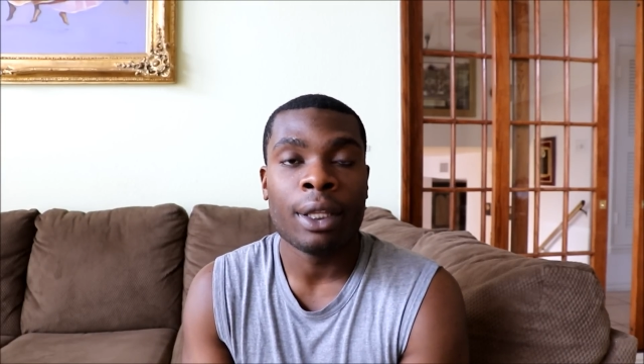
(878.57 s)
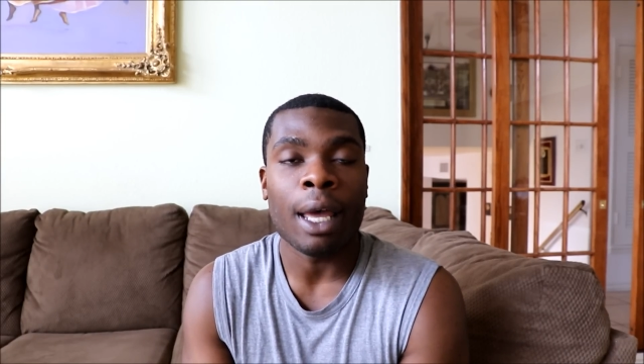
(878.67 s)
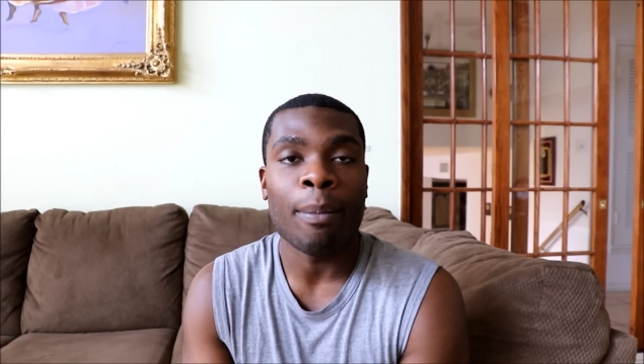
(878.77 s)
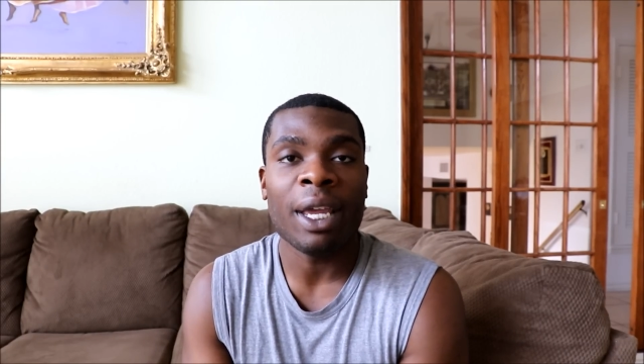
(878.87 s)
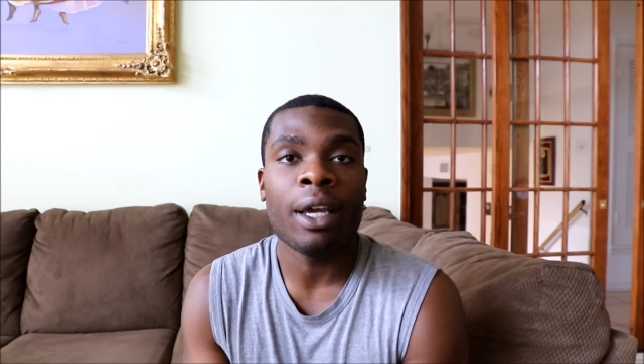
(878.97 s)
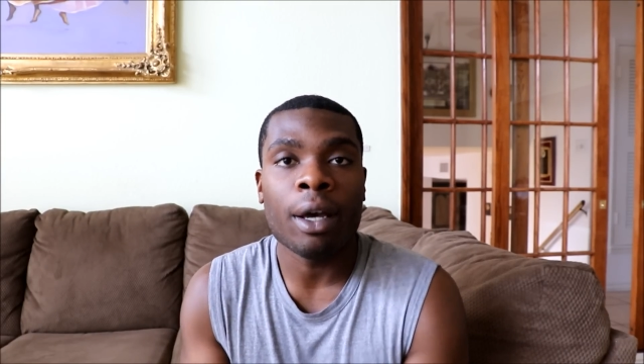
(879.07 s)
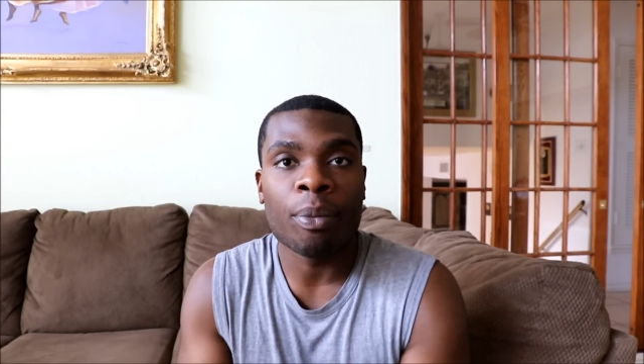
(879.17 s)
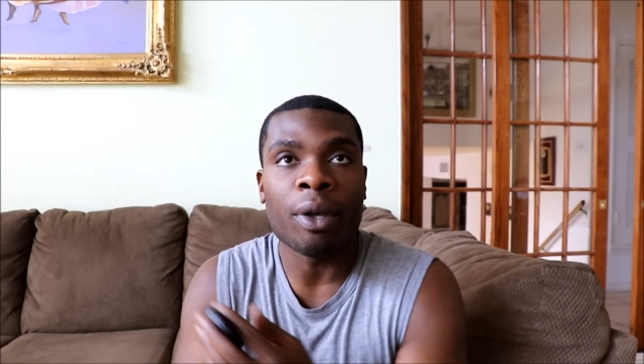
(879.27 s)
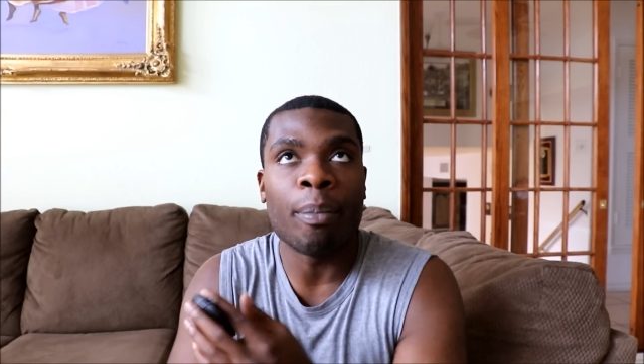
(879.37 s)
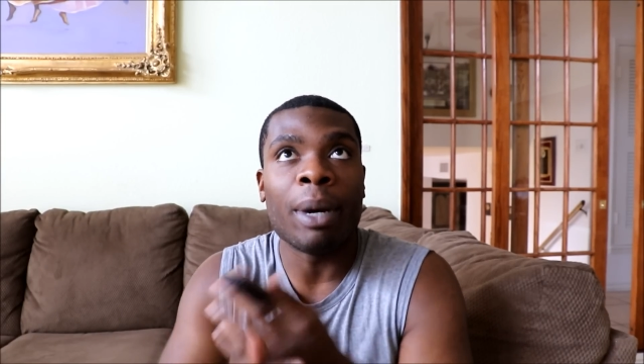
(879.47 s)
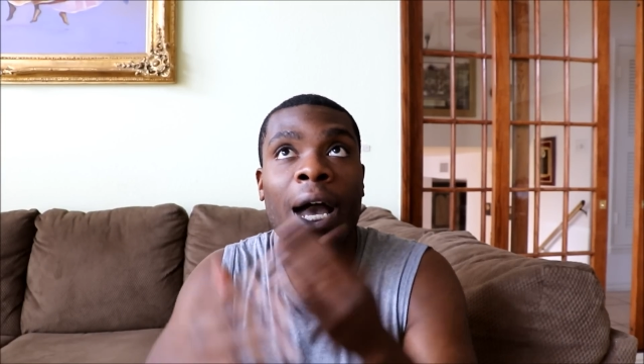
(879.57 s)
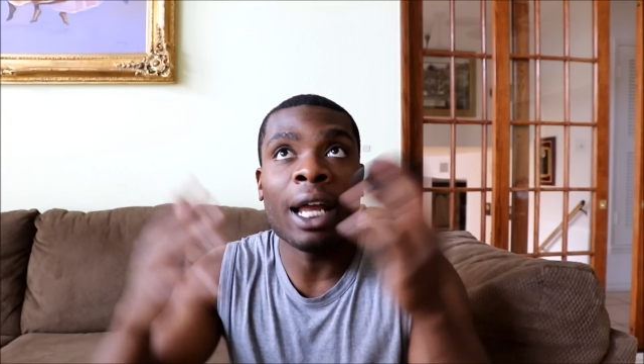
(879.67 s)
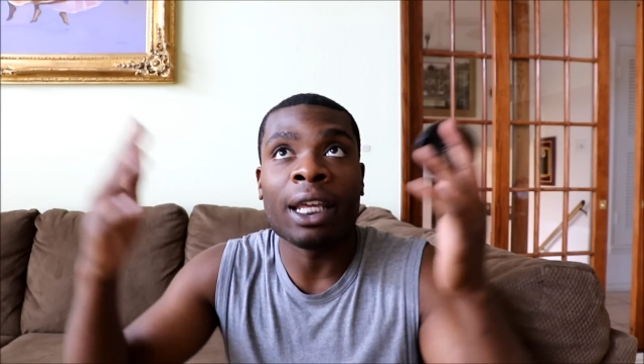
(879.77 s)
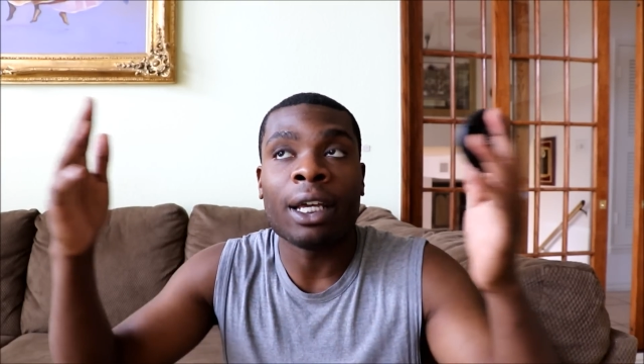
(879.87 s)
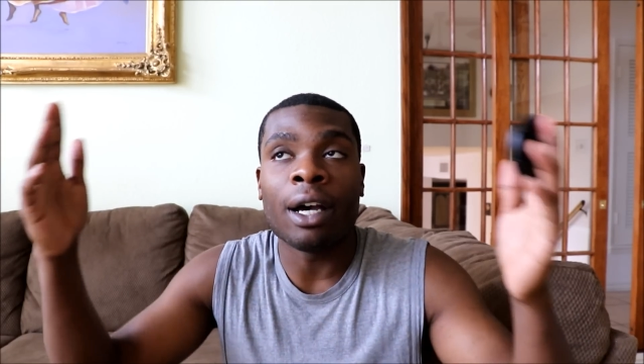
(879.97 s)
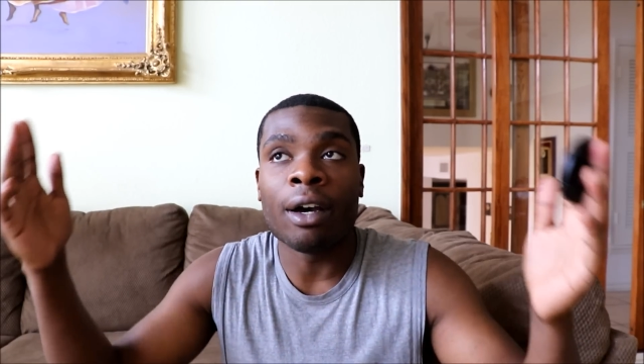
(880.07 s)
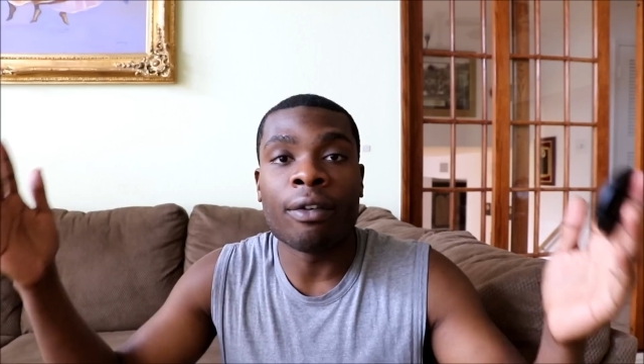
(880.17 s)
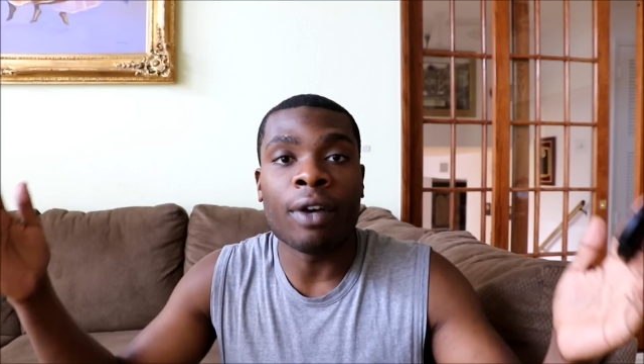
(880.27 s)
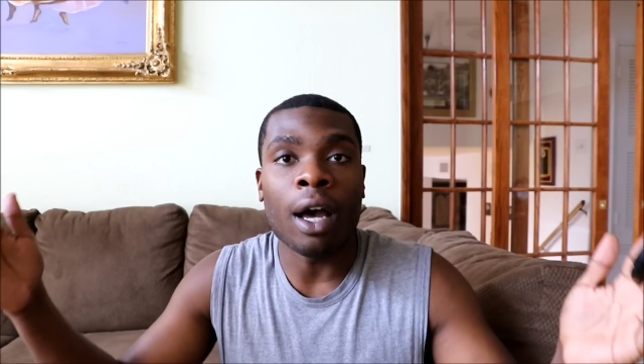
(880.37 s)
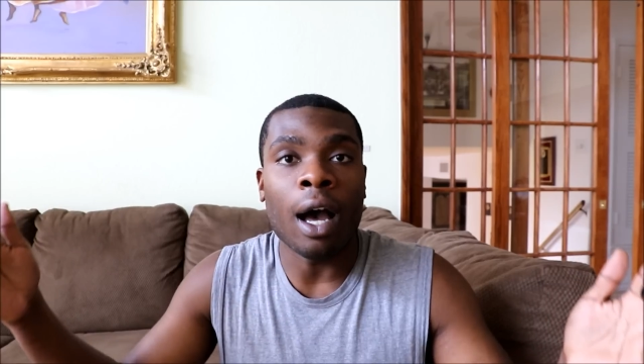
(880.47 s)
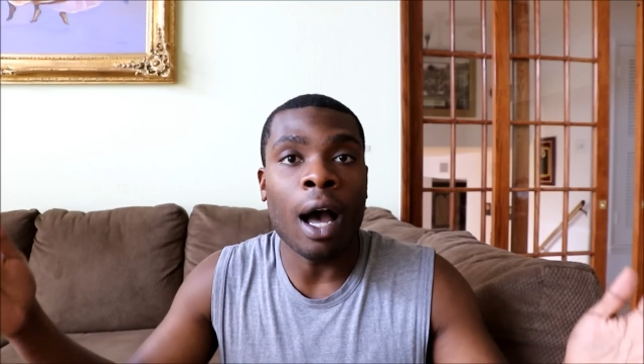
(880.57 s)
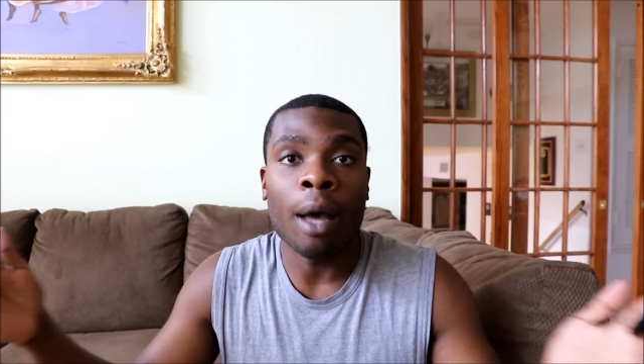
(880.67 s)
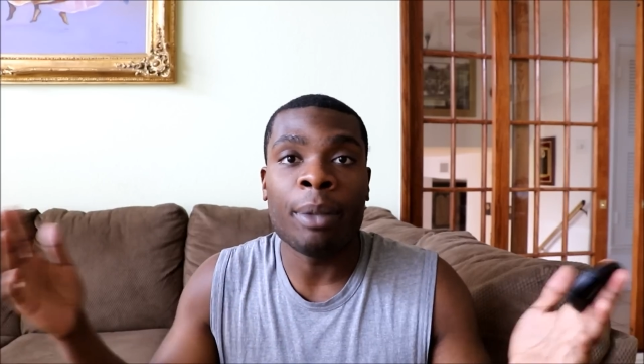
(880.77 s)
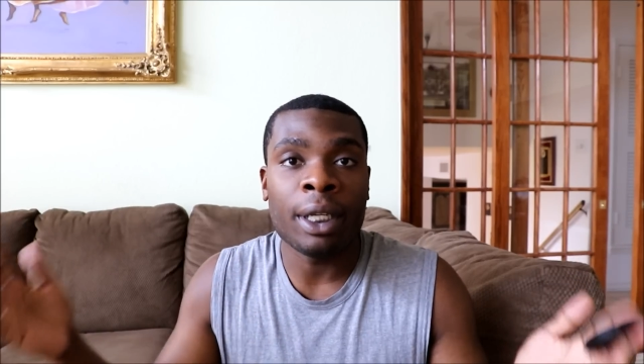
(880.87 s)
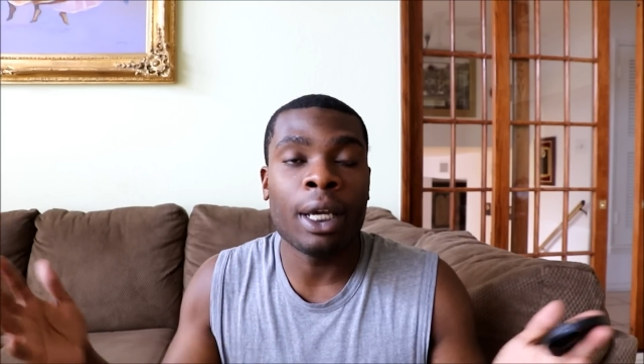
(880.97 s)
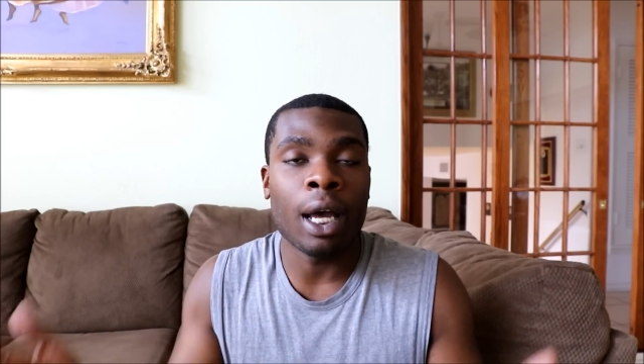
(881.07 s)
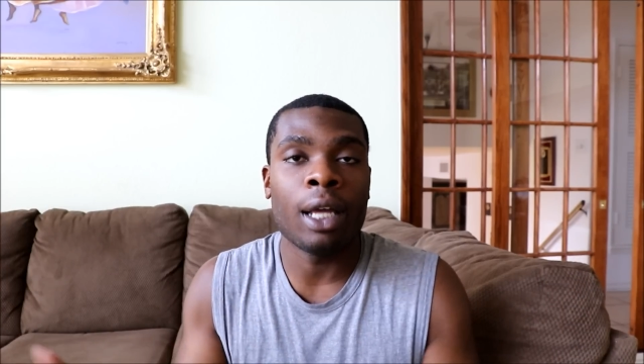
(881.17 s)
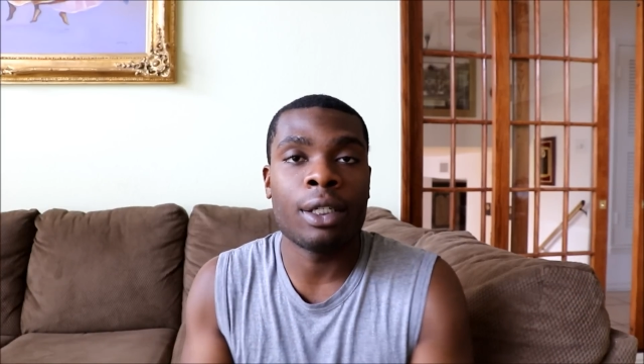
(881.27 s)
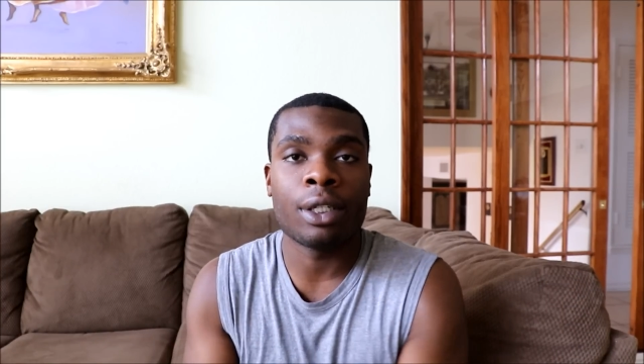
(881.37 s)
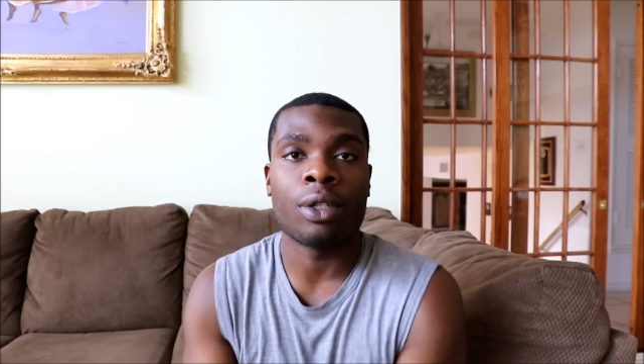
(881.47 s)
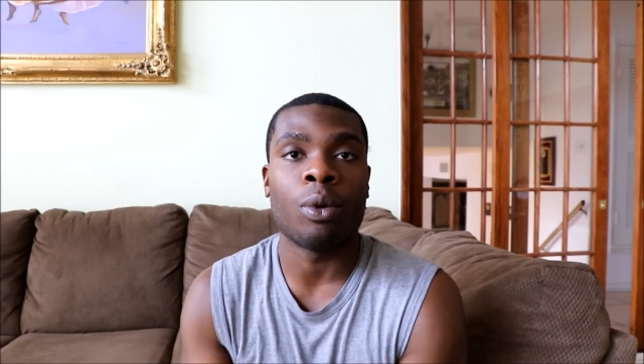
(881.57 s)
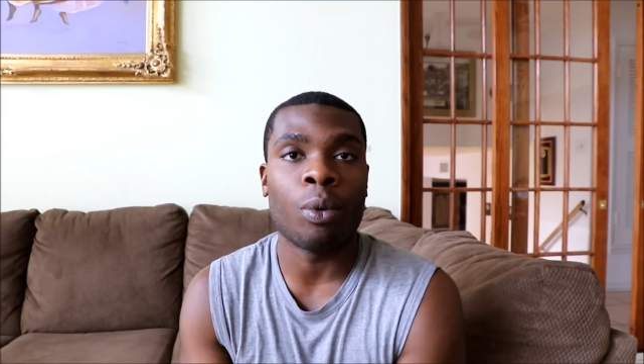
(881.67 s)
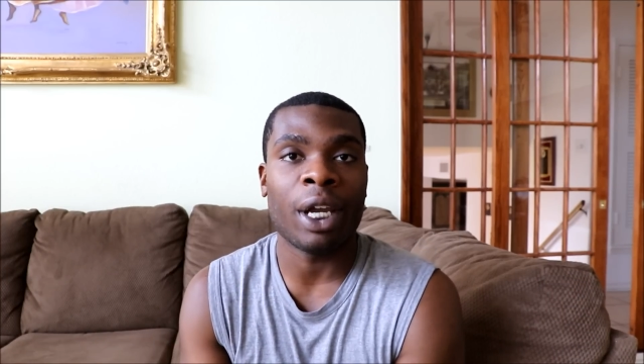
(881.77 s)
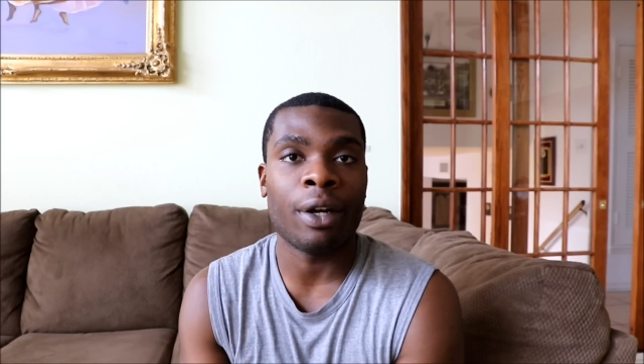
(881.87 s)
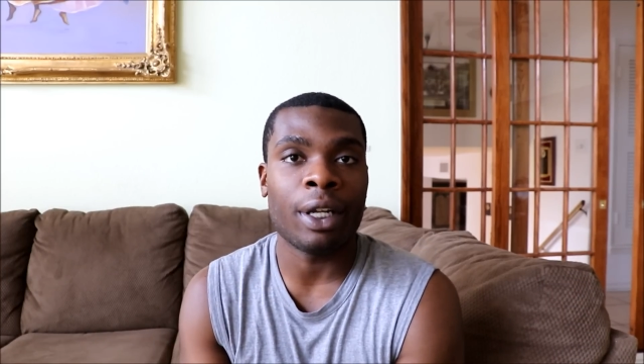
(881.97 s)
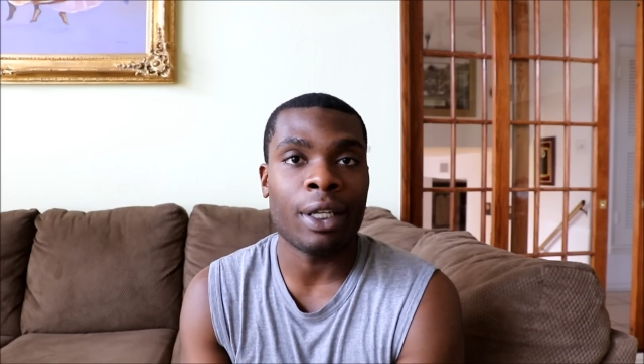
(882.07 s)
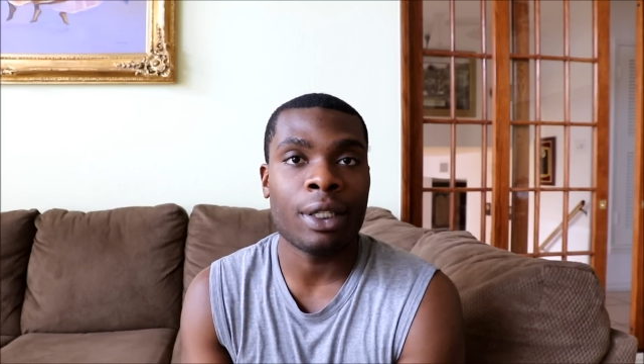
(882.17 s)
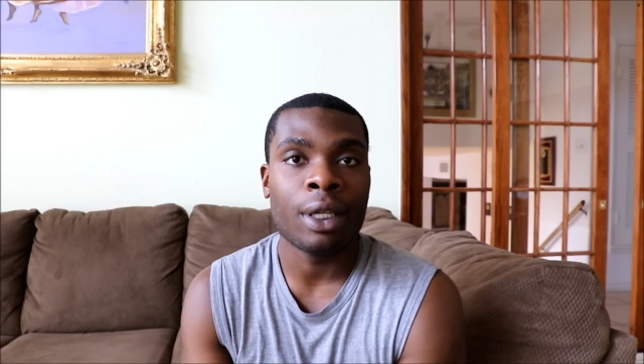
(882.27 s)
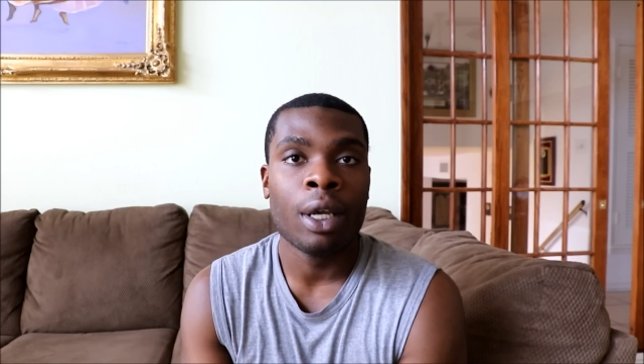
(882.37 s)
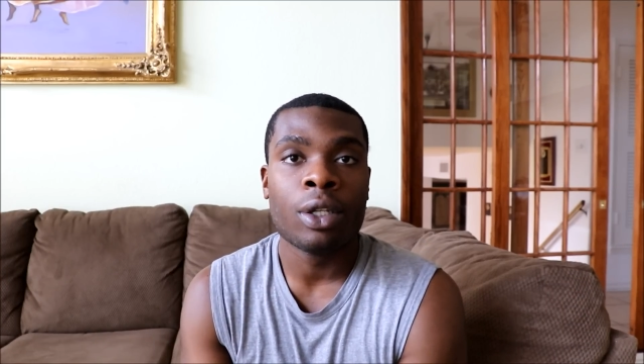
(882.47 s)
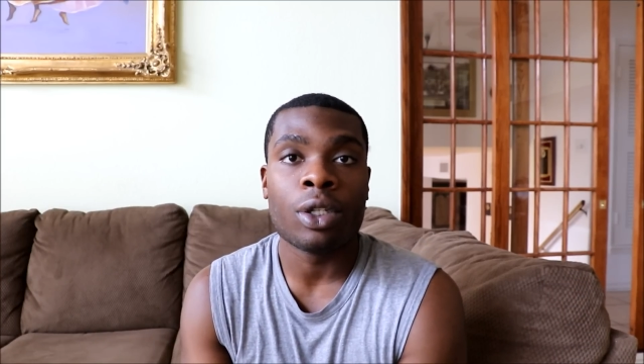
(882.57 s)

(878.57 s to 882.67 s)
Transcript: that make up the body of omni awareness.